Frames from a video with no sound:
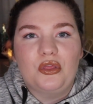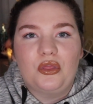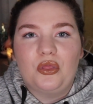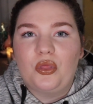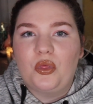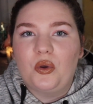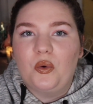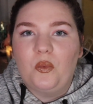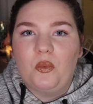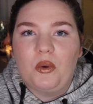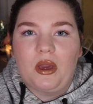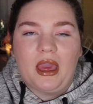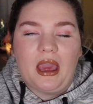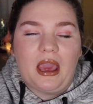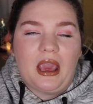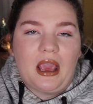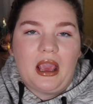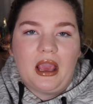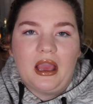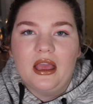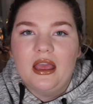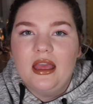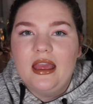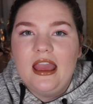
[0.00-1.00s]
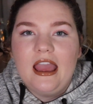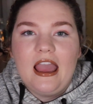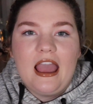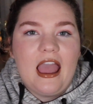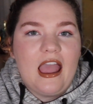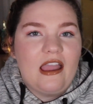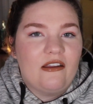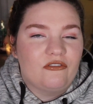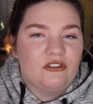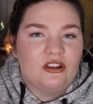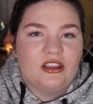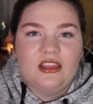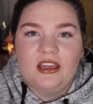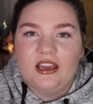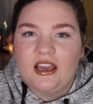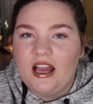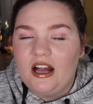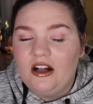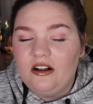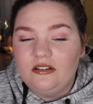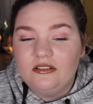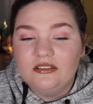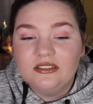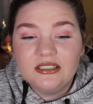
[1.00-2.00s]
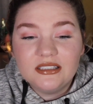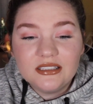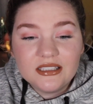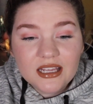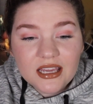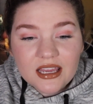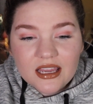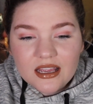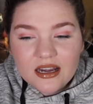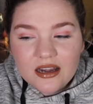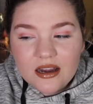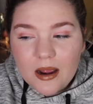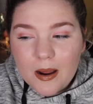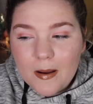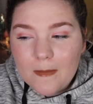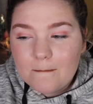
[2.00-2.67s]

the way everything else did.